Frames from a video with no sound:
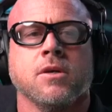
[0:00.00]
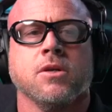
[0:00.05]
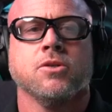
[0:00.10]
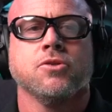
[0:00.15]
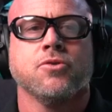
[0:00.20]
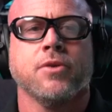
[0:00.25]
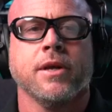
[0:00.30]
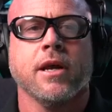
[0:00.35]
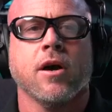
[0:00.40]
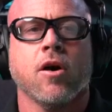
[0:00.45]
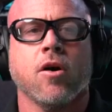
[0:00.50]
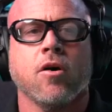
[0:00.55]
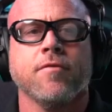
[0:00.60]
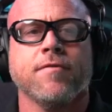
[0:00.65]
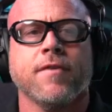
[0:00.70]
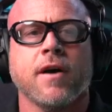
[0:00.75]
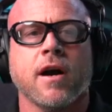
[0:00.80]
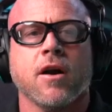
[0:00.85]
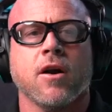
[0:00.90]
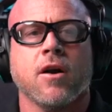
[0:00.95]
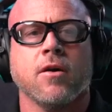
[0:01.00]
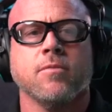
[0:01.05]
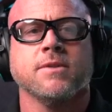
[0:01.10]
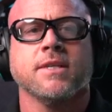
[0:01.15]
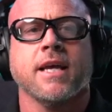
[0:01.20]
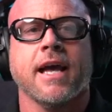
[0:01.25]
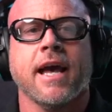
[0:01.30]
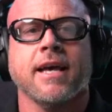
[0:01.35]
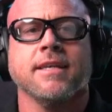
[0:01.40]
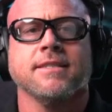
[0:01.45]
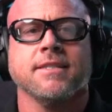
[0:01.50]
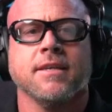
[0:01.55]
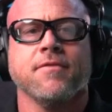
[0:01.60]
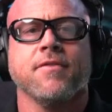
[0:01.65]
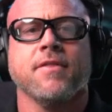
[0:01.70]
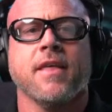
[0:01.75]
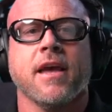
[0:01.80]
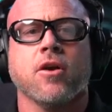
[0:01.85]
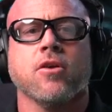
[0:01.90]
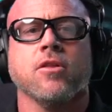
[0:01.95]
Treat all firearms as
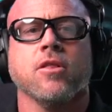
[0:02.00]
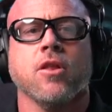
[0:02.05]
if they are